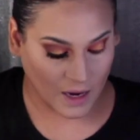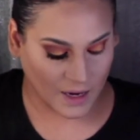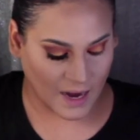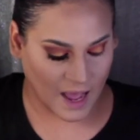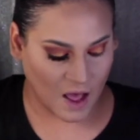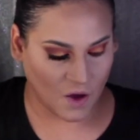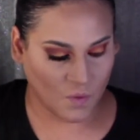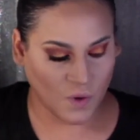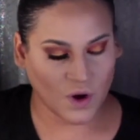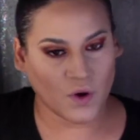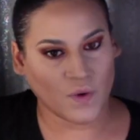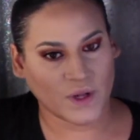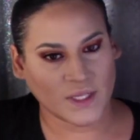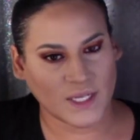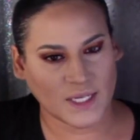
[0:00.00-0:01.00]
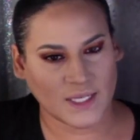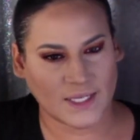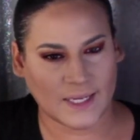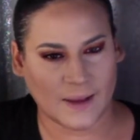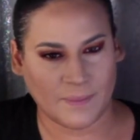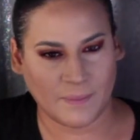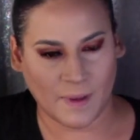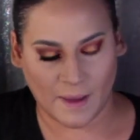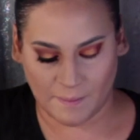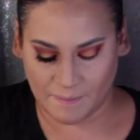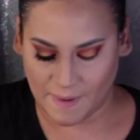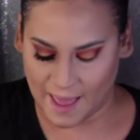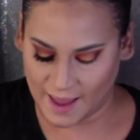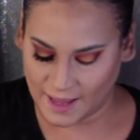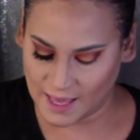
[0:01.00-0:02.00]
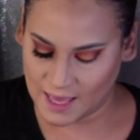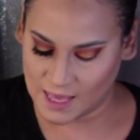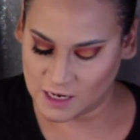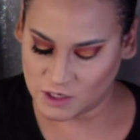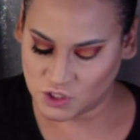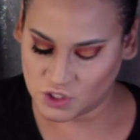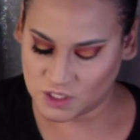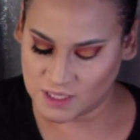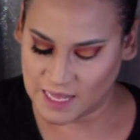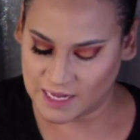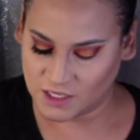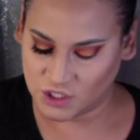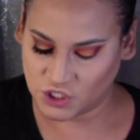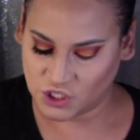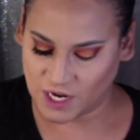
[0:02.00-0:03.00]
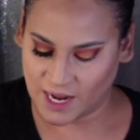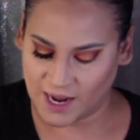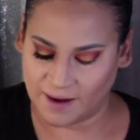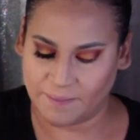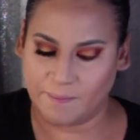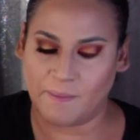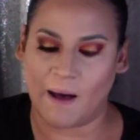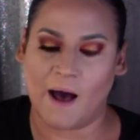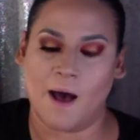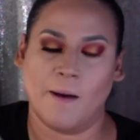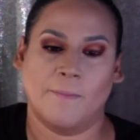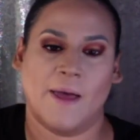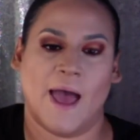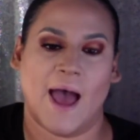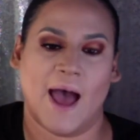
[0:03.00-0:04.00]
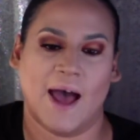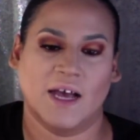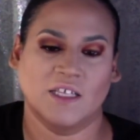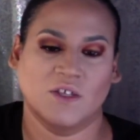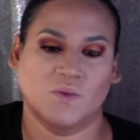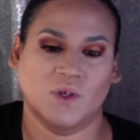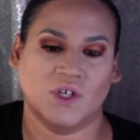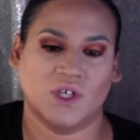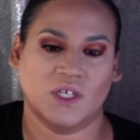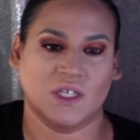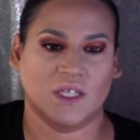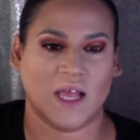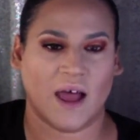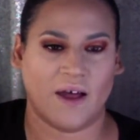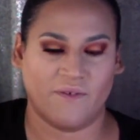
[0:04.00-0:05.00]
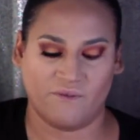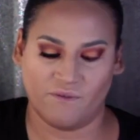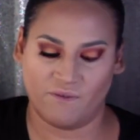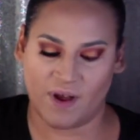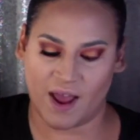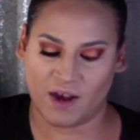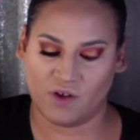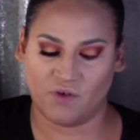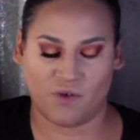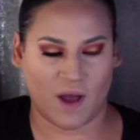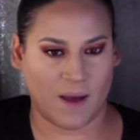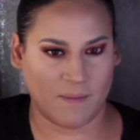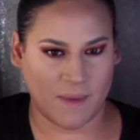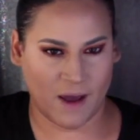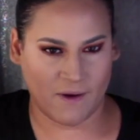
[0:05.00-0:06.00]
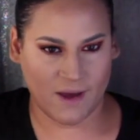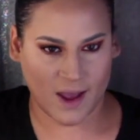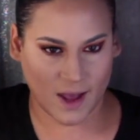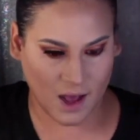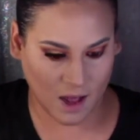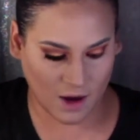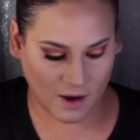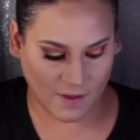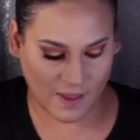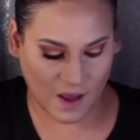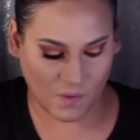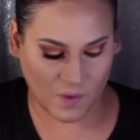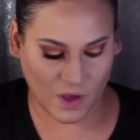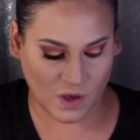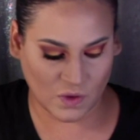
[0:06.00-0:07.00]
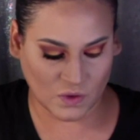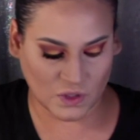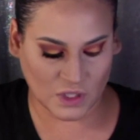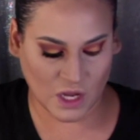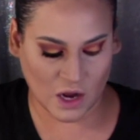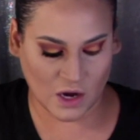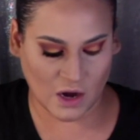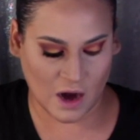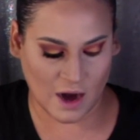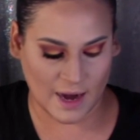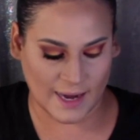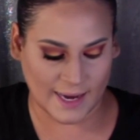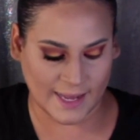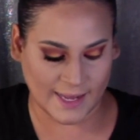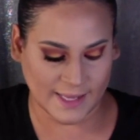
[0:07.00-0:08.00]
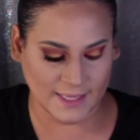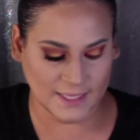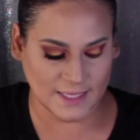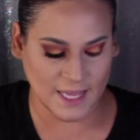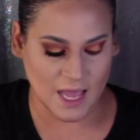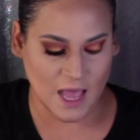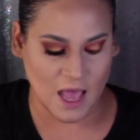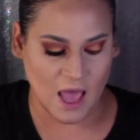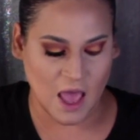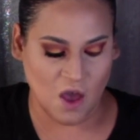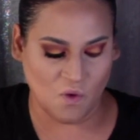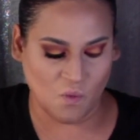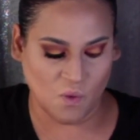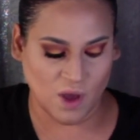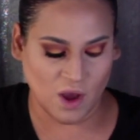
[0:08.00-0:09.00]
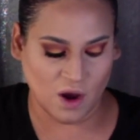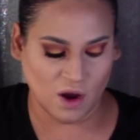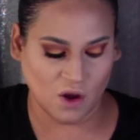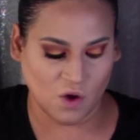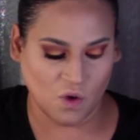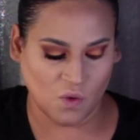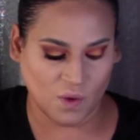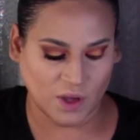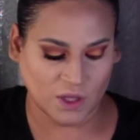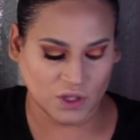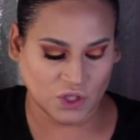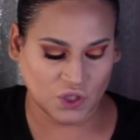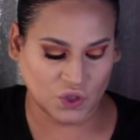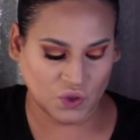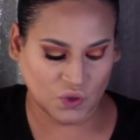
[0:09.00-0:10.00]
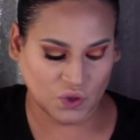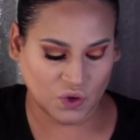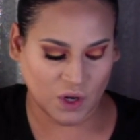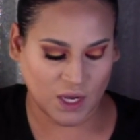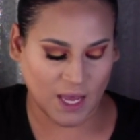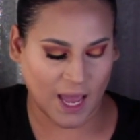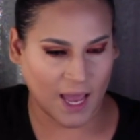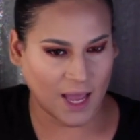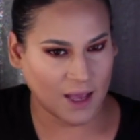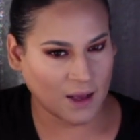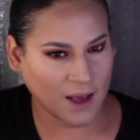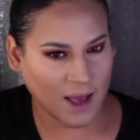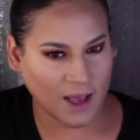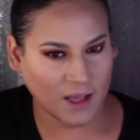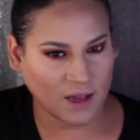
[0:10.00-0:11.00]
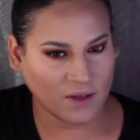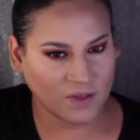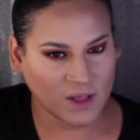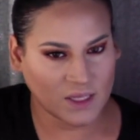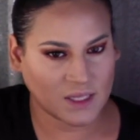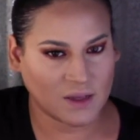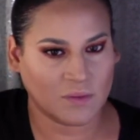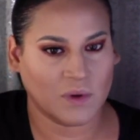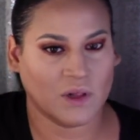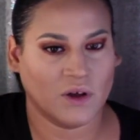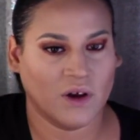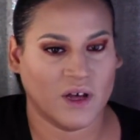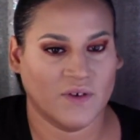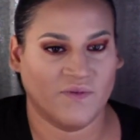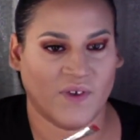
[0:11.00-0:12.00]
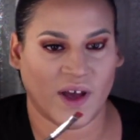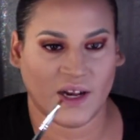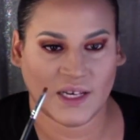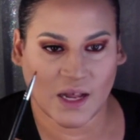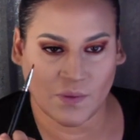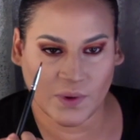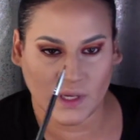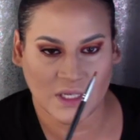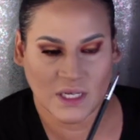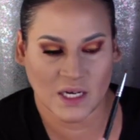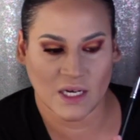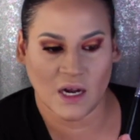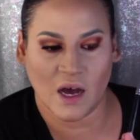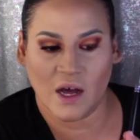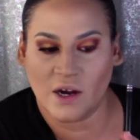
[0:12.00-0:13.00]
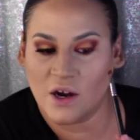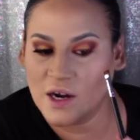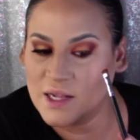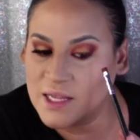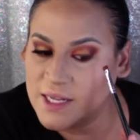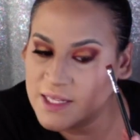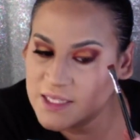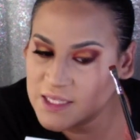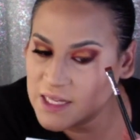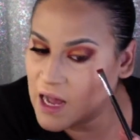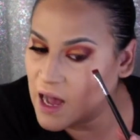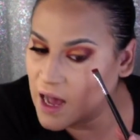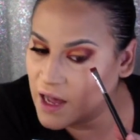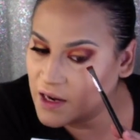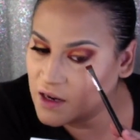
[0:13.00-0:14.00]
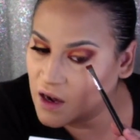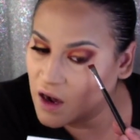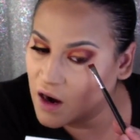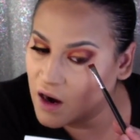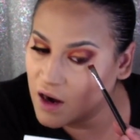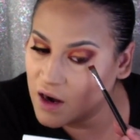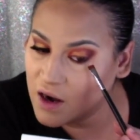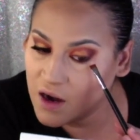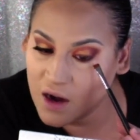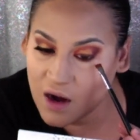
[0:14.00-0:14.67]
Now we're going to dip back into that shade Bomb Ass, which is that red cranberry color that we used on our lids. And we are going to create kind of a similar effect that we did on our lids on our